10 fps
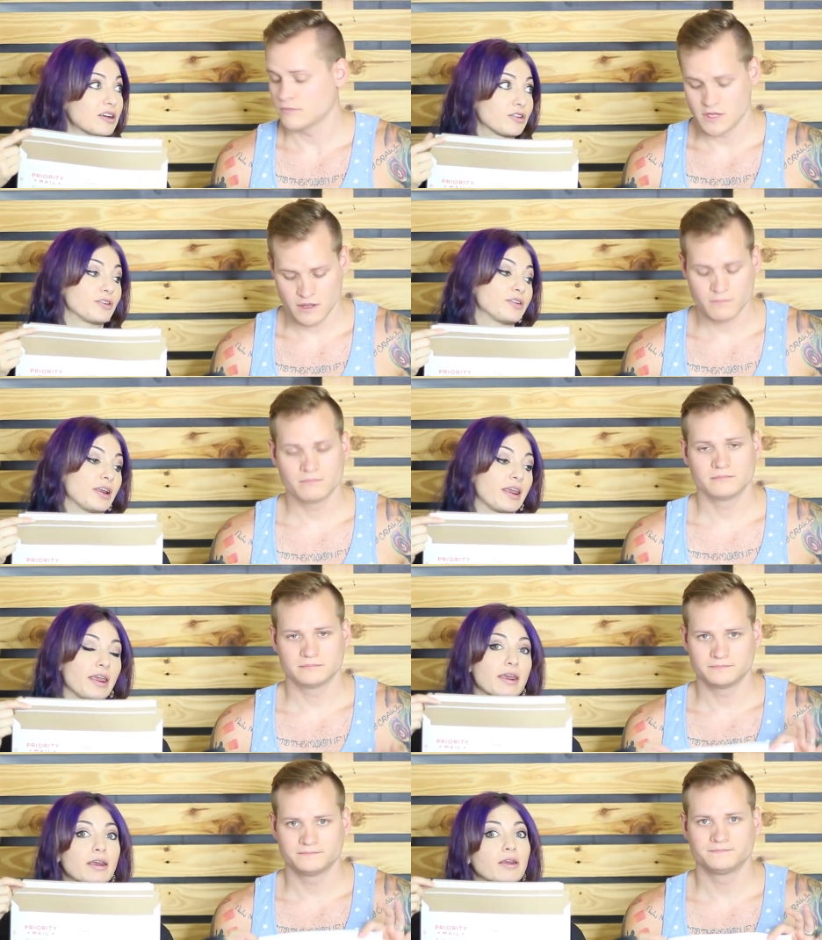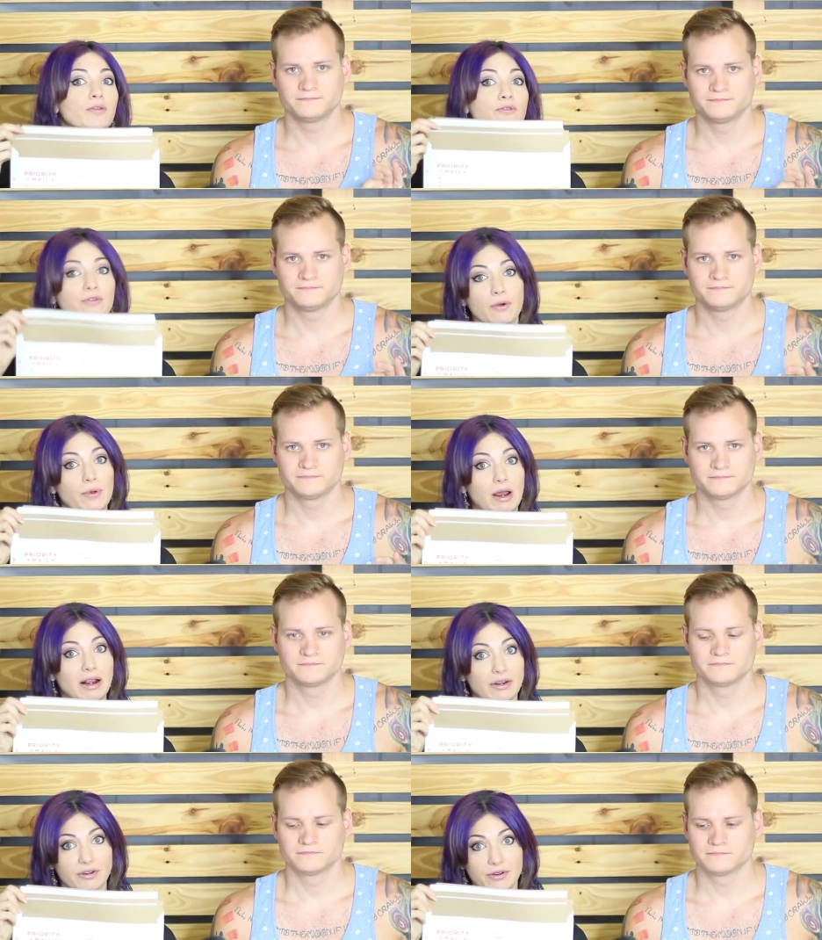Speaker 1: Extra yep. sticky, so
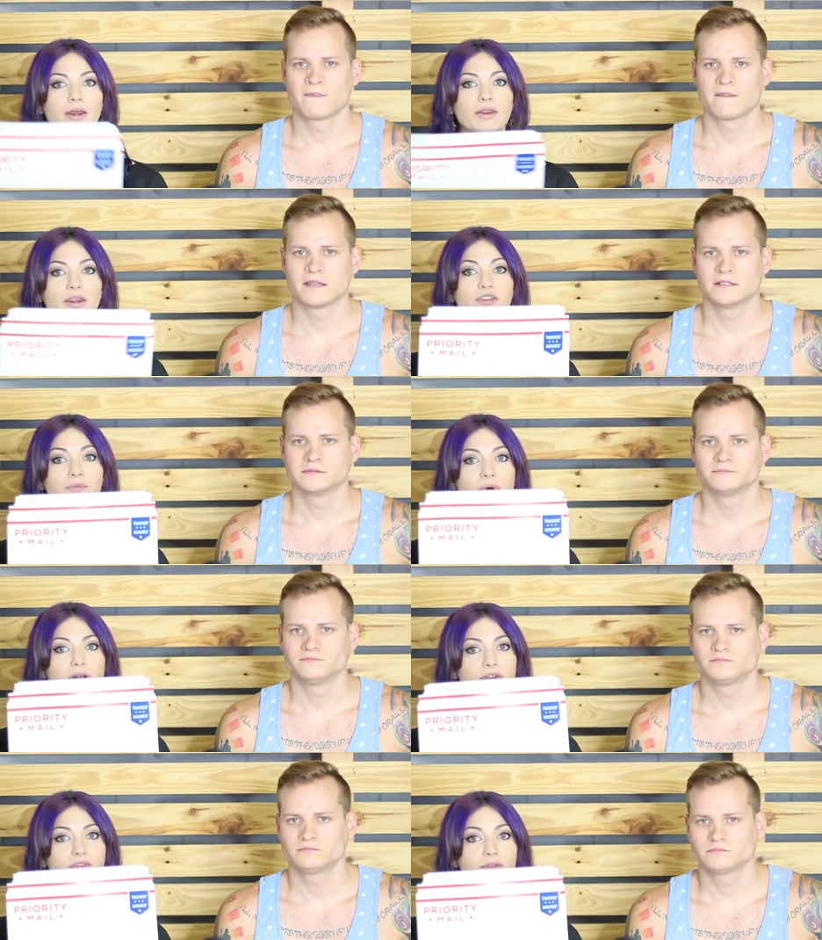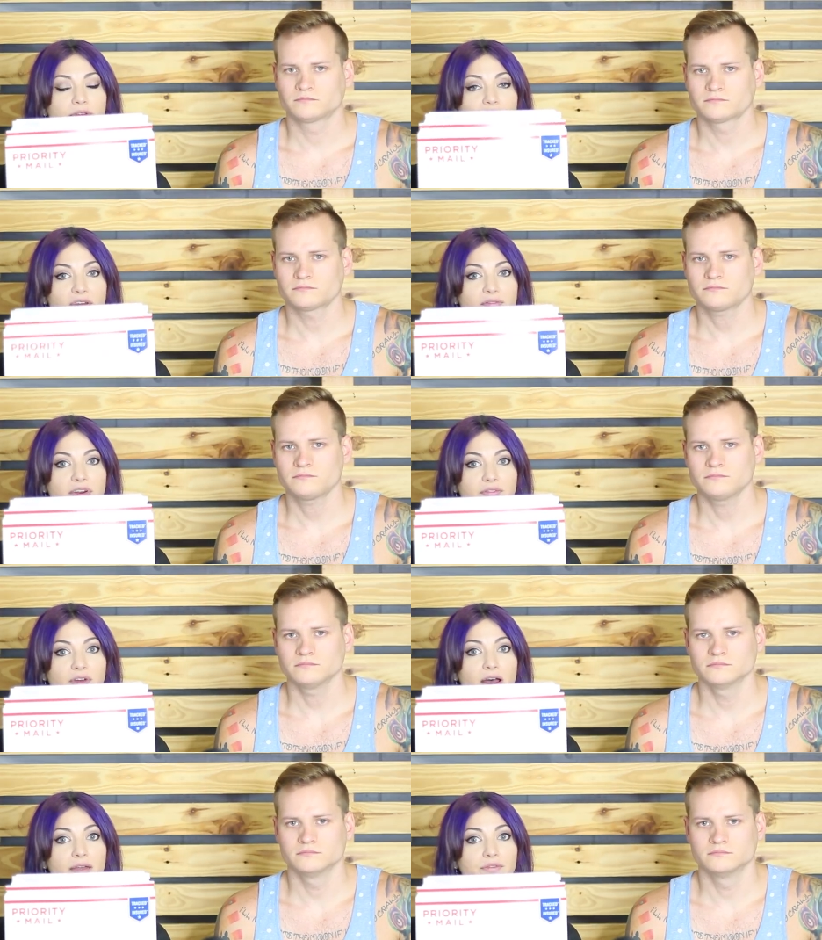nice. This one is only
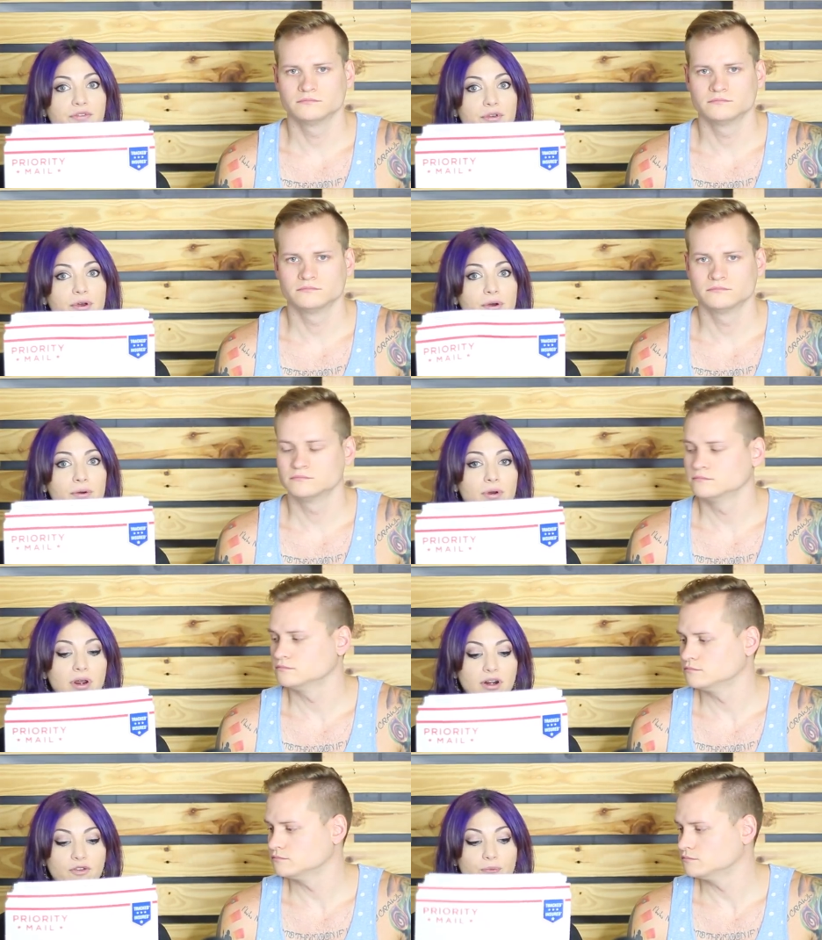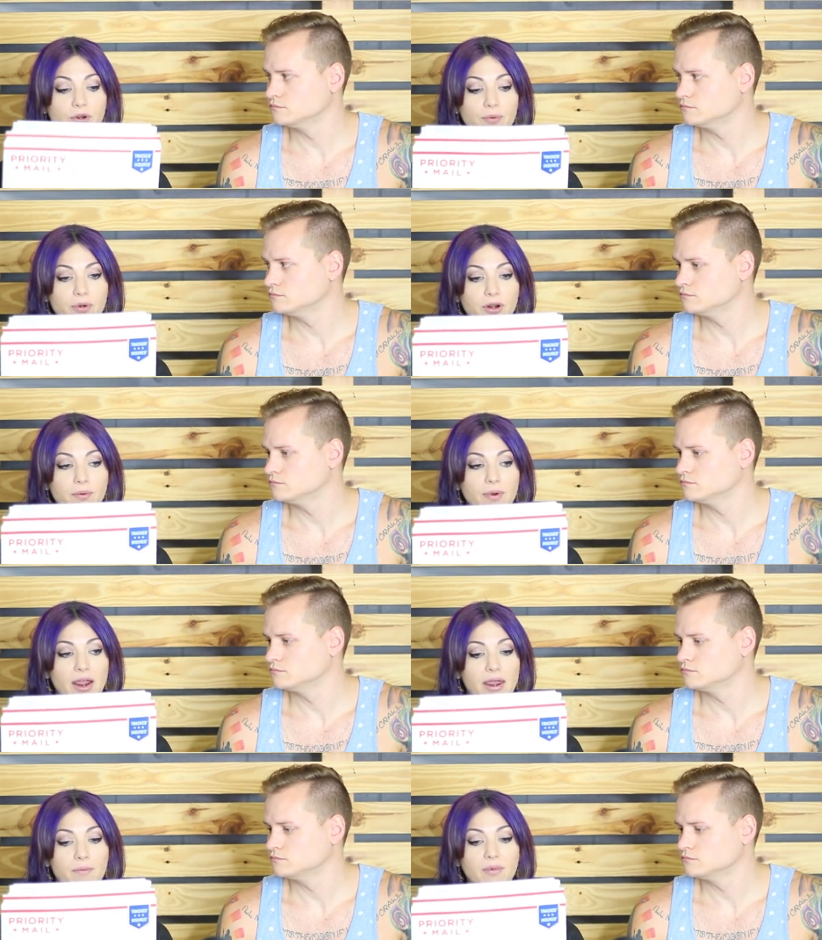$5.95, so that's really, really
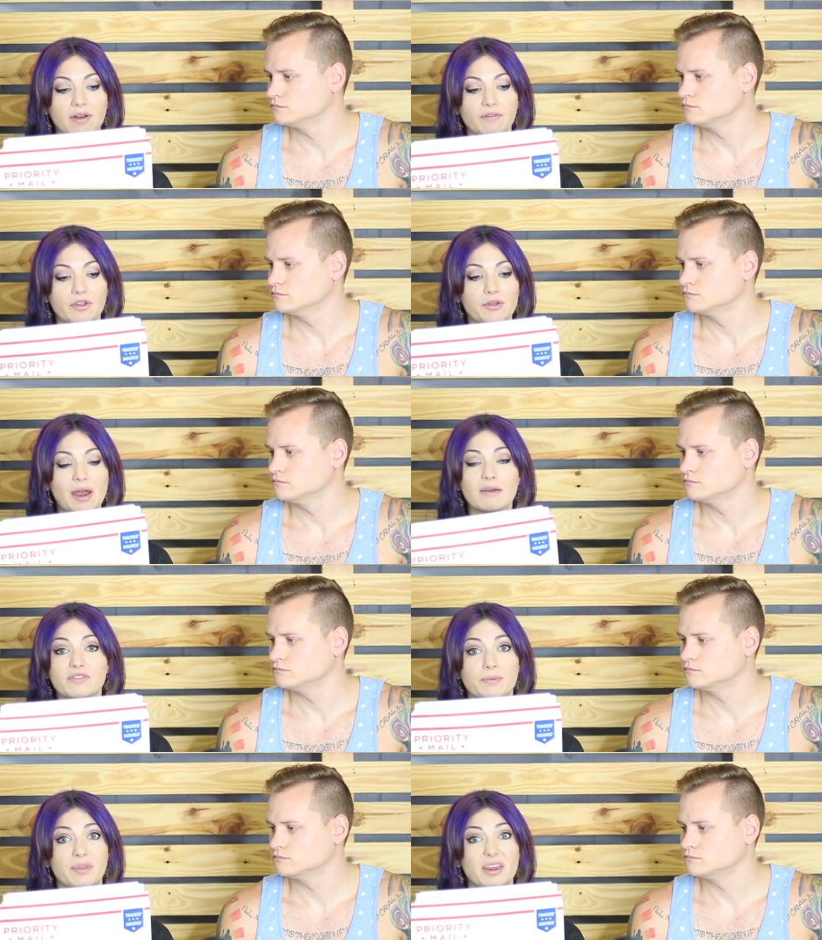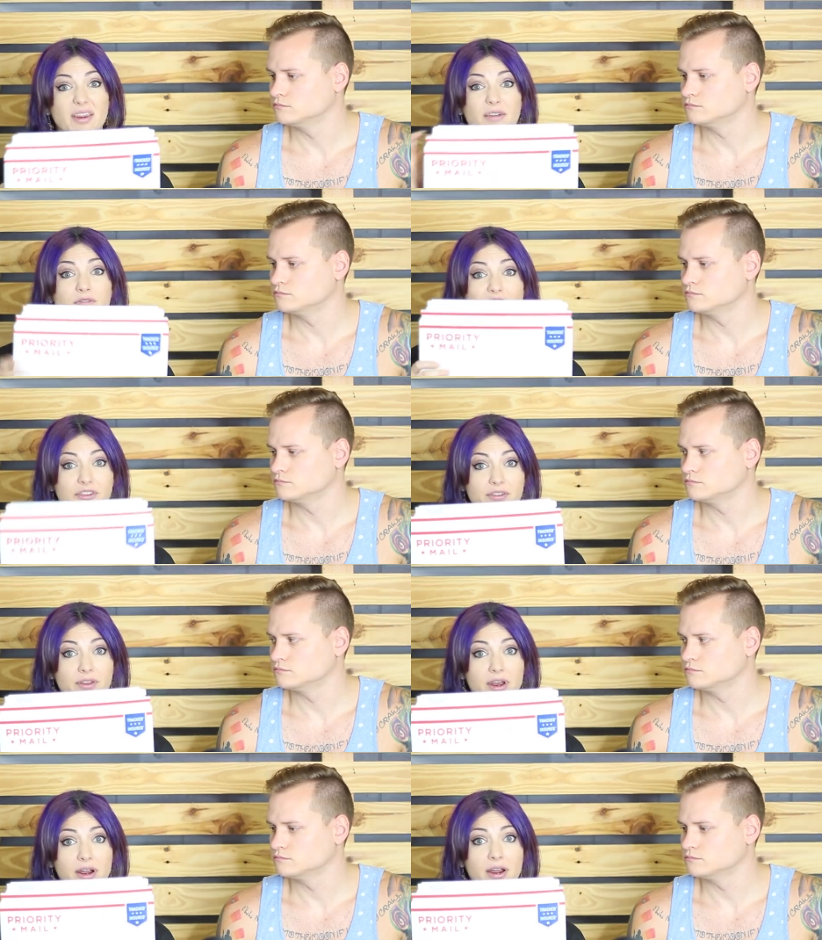great whenever you have something that fits
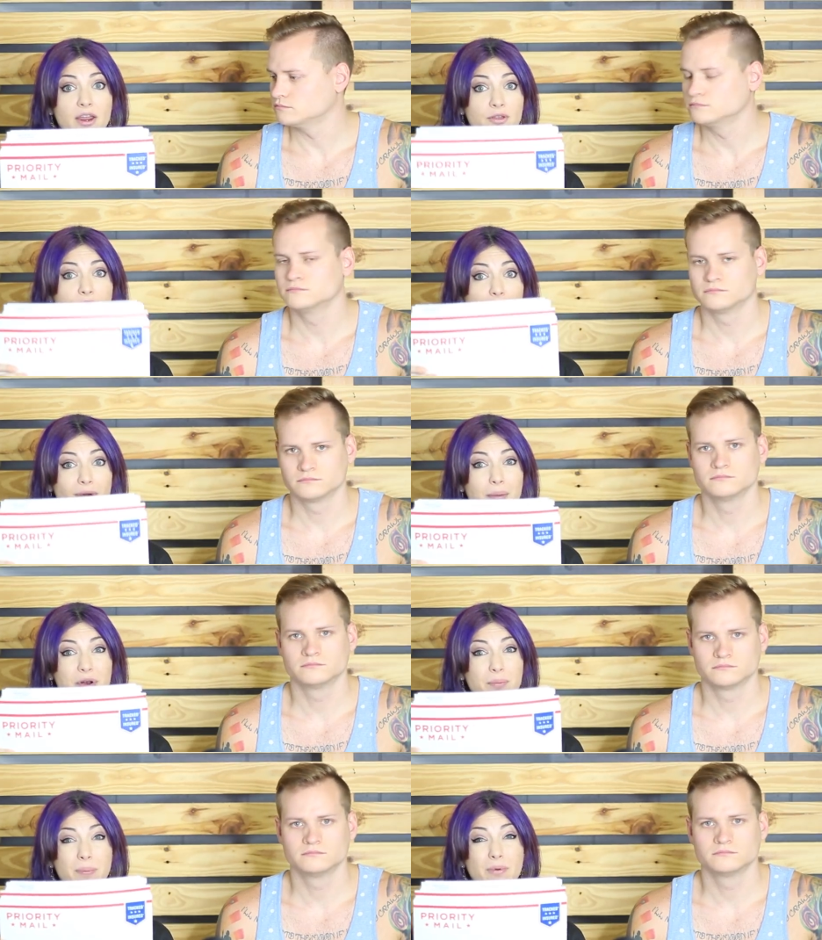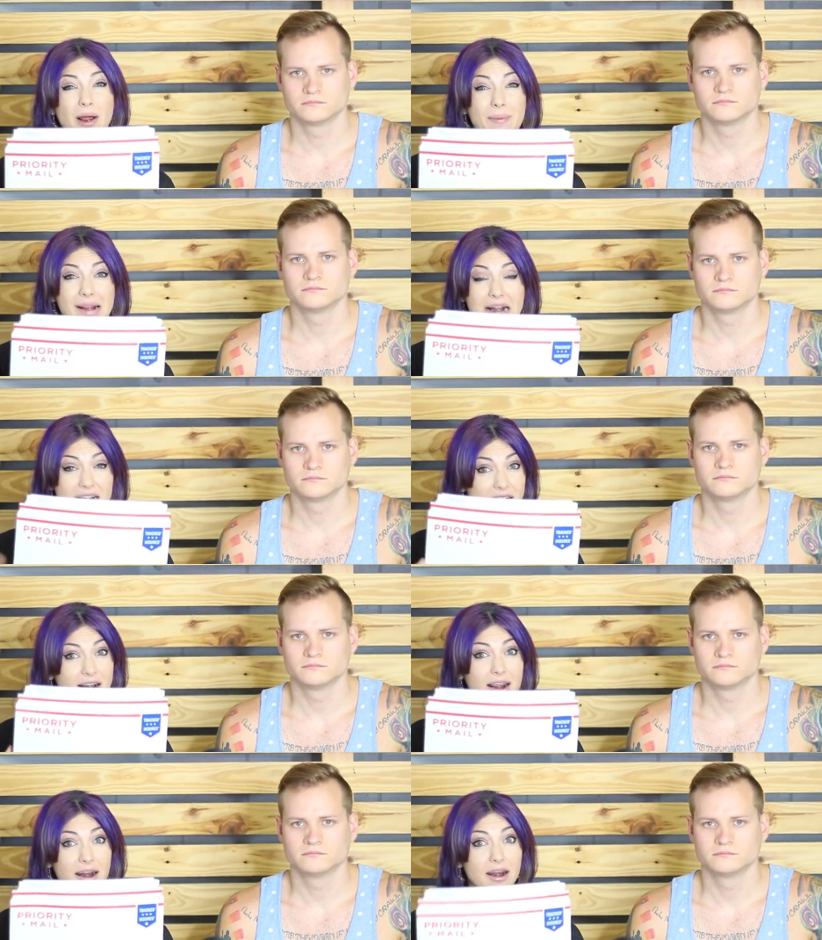in there. You can wrap it in bubble wrap and then
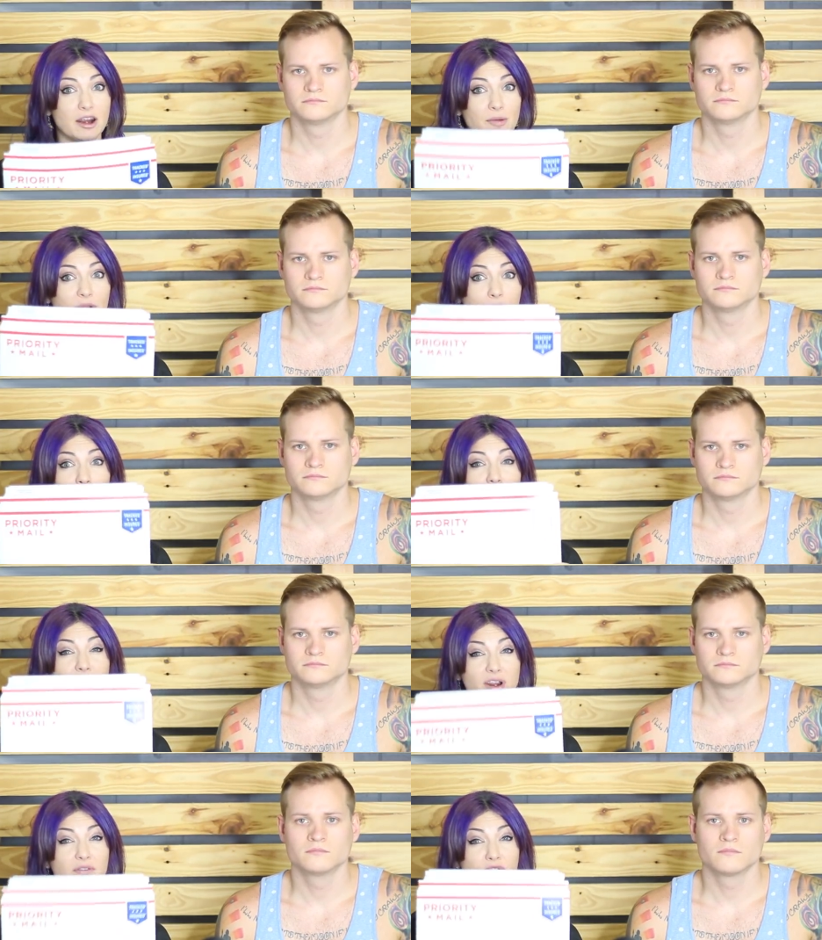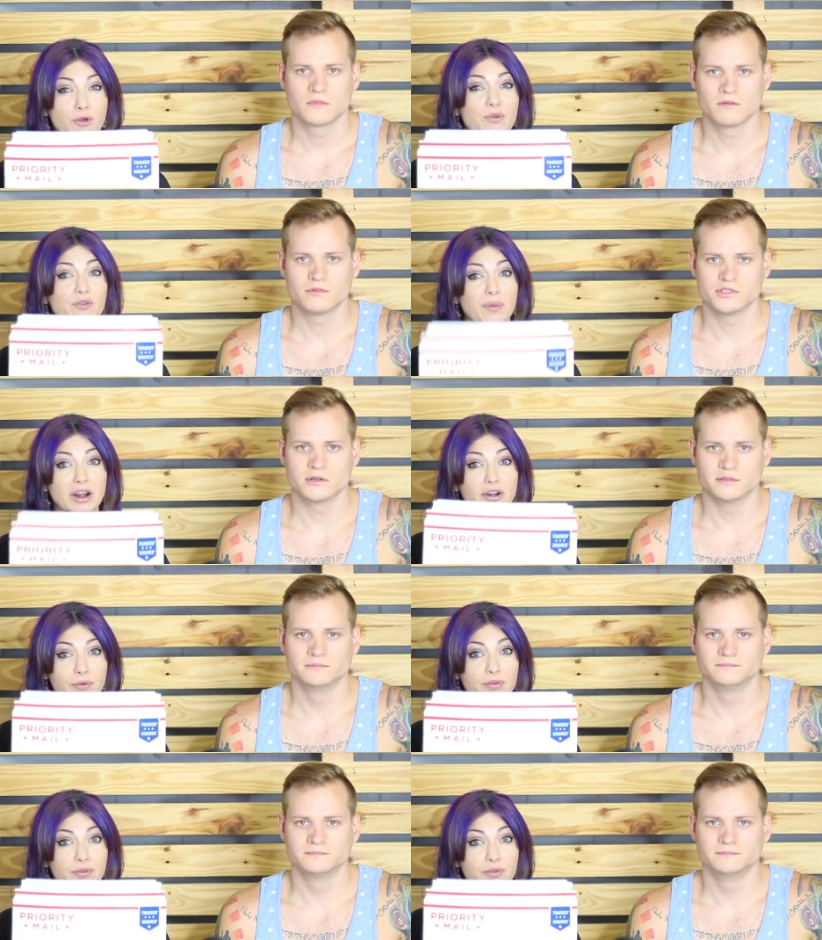stick it in here. I mean, you will save so much for money sure.